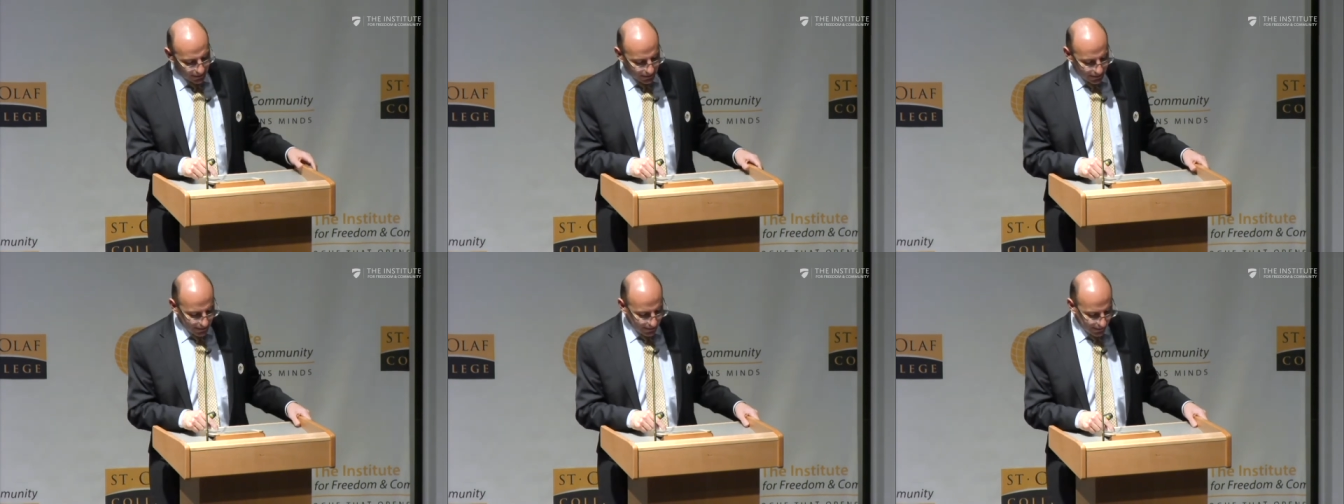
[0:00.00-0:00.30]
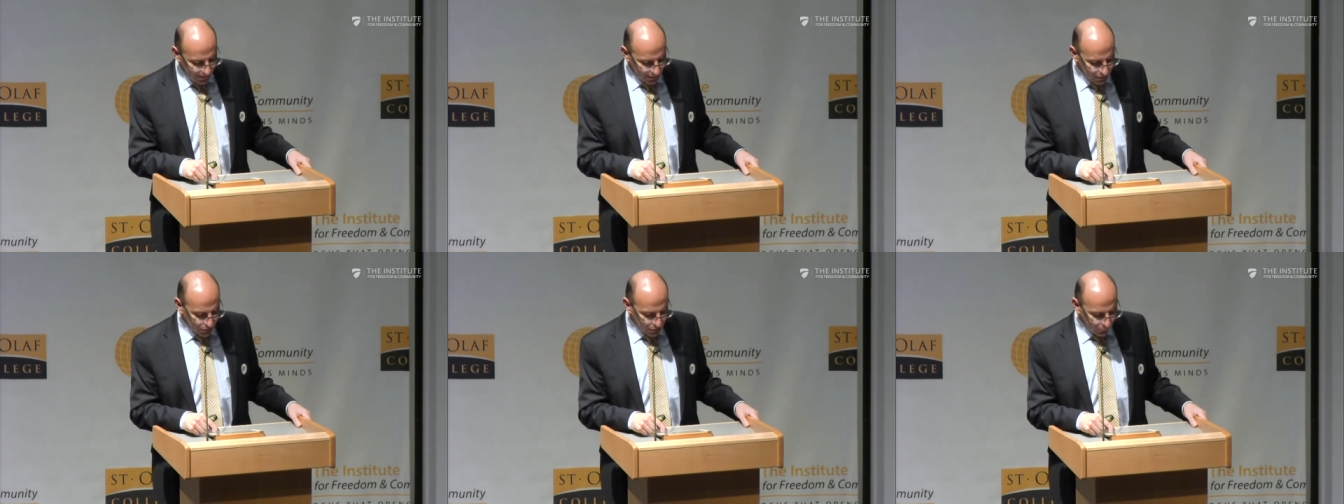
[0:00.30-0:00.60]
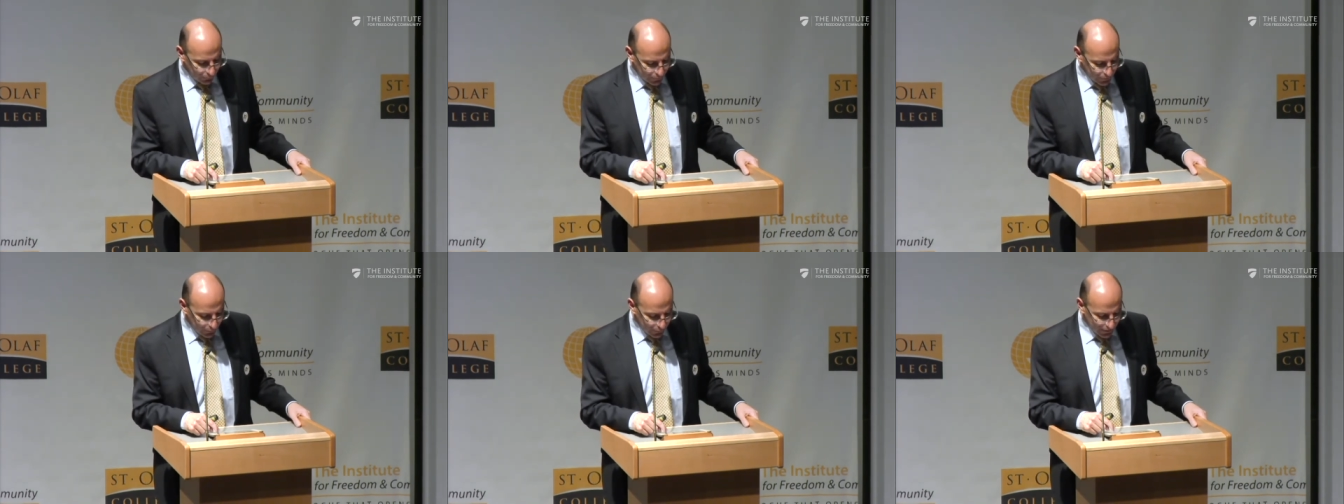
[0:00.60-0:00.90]
a series
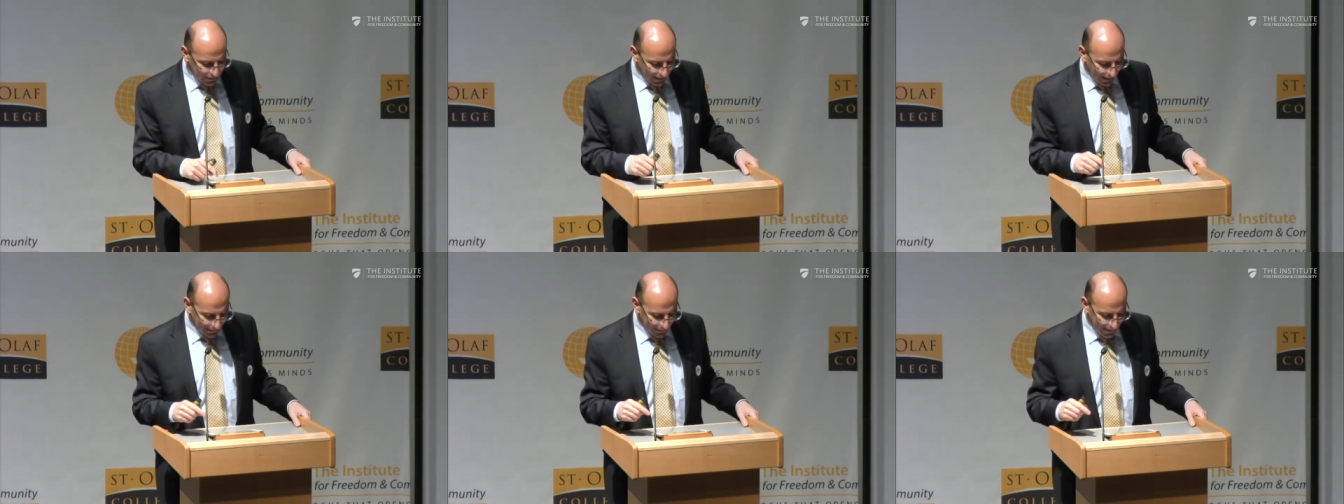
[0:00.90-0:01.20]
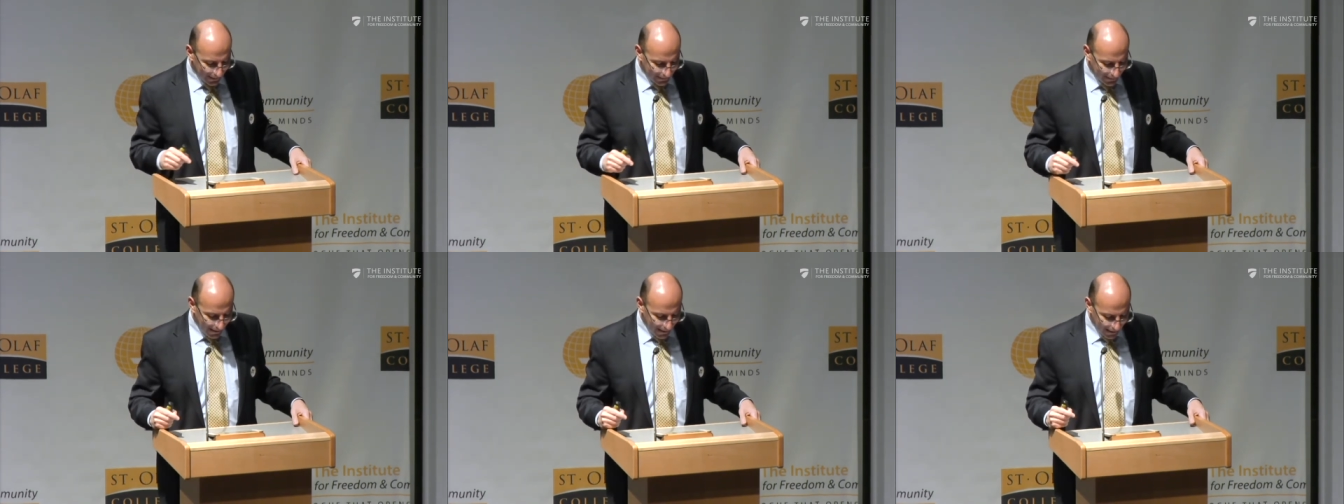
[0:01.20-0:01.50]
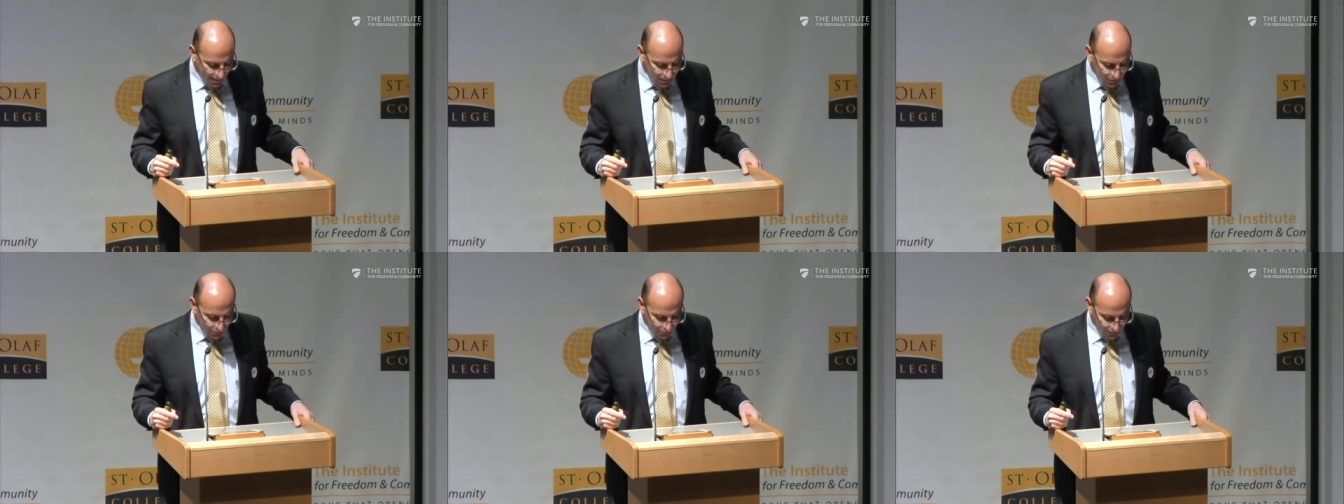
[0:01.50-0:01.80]
of suicide
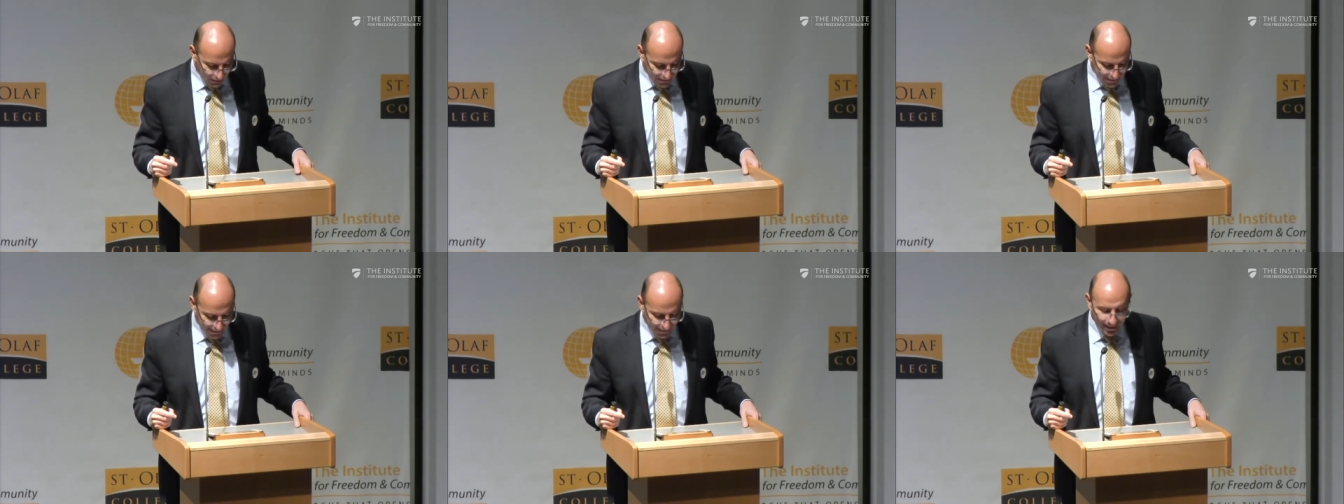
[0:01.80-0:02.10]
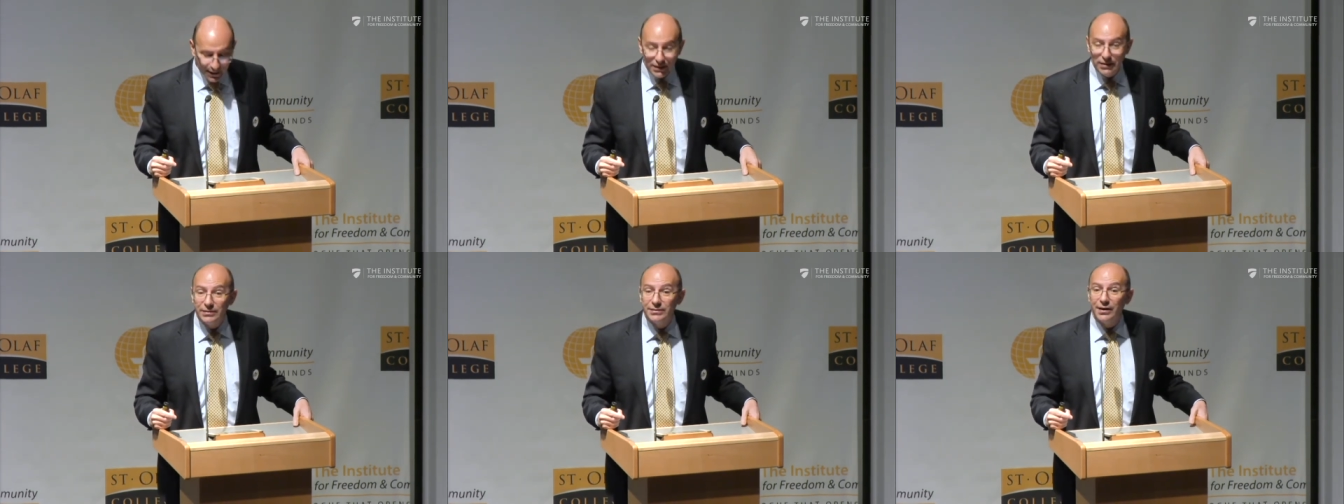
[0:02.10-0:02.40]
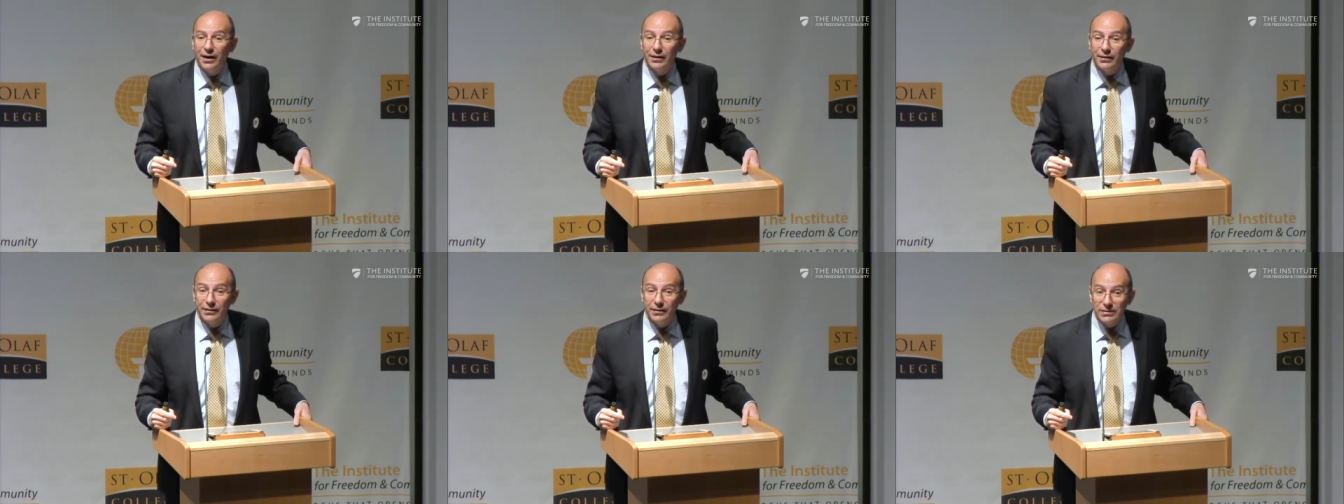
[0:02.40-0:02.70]
attacks on Israeli
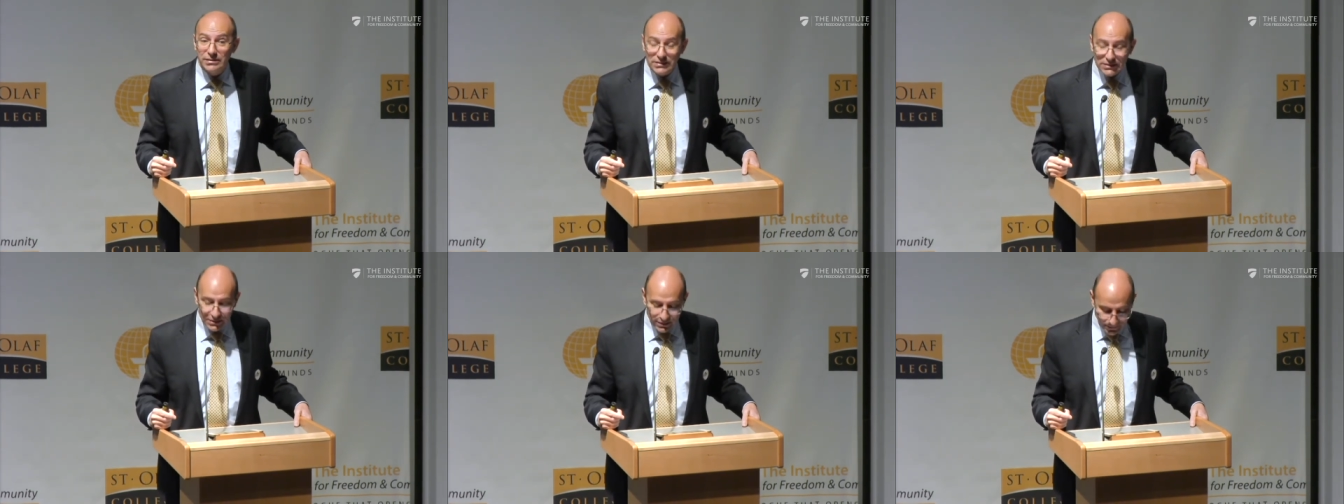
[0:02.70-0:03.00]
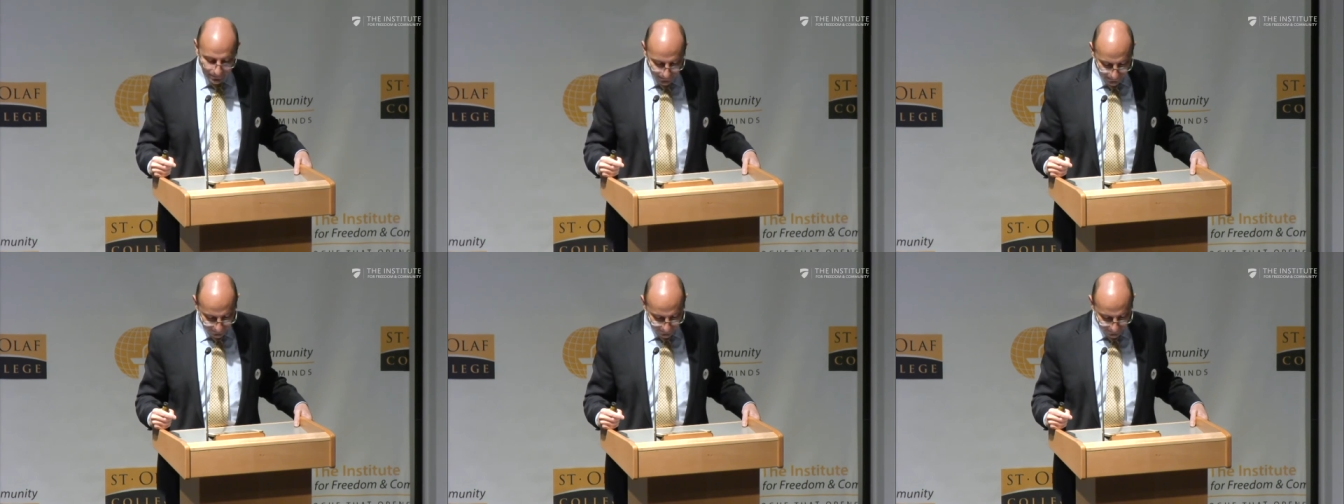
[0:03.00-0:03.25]
targets.